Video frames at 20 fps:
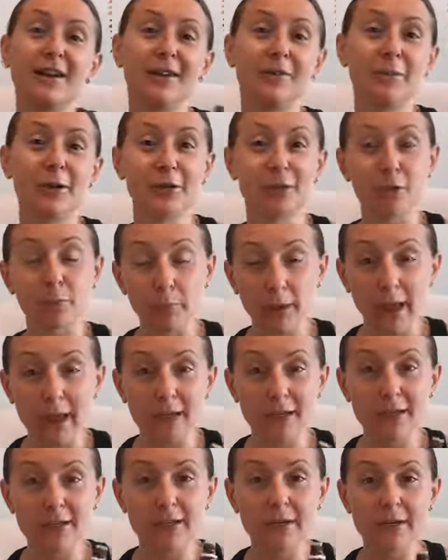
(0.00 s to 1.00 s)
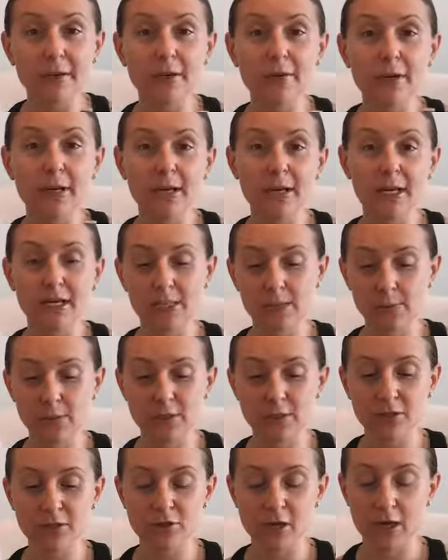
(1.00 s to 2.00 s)
on your patio. A nice
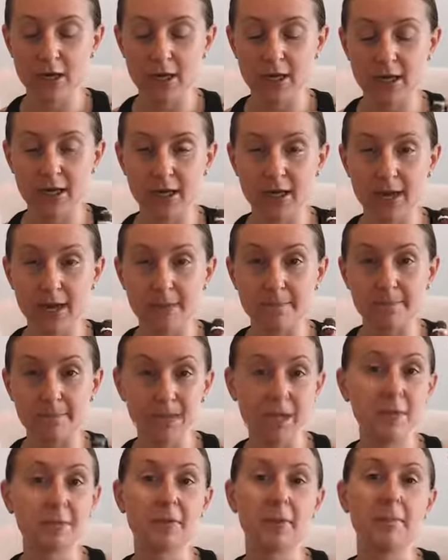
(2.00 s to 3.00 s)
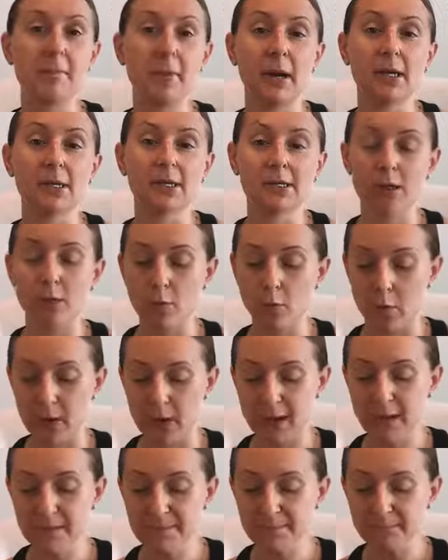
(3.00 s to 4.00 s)
one to try keep the bugs
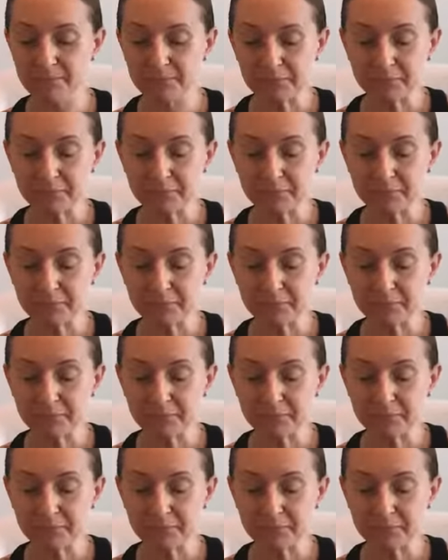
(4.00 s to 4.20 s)
away.